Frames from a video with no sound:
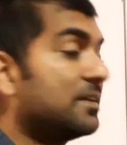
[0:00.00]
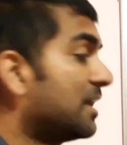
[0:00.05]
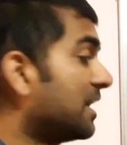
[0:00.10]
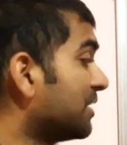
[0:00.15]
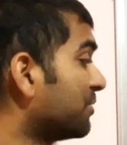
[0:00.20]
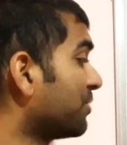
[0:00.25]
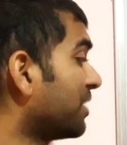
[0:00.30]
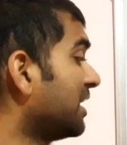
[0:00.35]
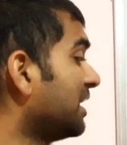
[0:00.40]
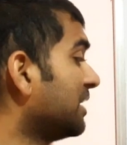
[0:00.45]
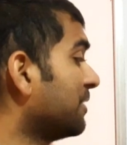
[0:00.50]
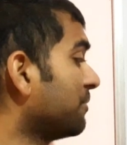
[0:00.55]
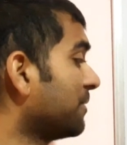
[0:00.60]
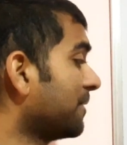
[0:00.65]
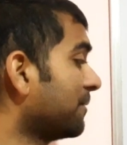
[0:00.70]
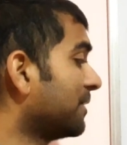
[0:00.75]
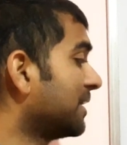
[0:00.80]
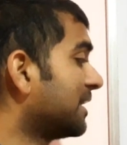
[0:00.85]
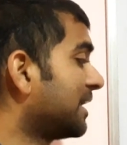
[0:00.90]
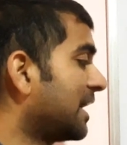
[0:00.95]
then only
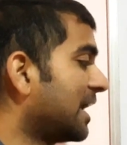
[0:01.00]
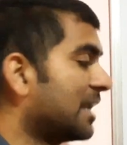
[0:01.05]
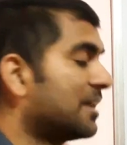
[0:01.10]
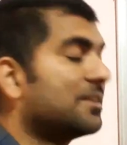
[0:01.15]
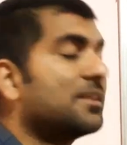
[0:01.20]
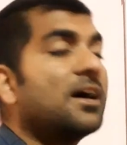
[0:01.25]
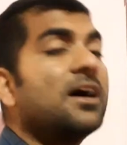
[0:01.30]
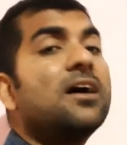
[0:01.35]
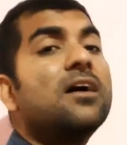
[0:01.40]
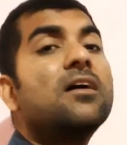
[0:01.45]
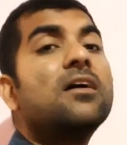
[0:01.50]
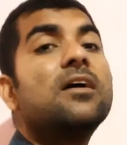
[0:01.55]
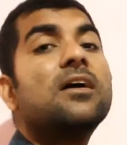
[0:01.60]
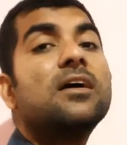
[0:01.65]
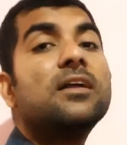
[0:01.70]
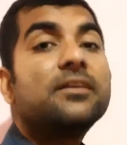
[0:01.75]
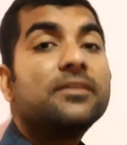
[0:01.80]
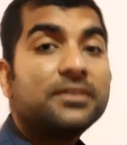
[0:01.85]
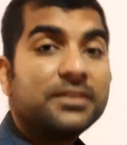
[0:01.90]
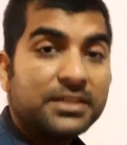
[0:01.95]
we will get the
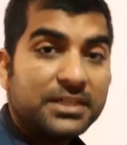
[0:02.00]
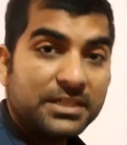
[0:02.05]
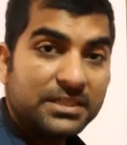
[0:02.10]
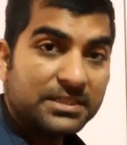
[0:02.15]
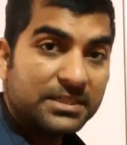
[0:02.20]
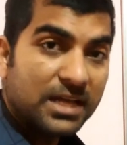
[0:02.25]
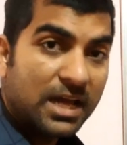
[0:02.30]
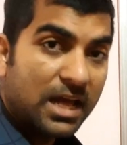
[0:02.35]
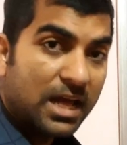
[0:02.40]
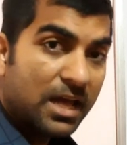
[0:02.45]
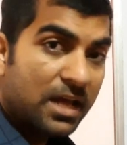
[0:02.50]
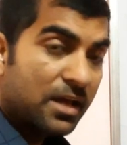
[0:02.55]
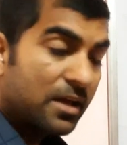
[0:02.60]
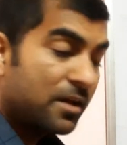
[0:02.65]
theta.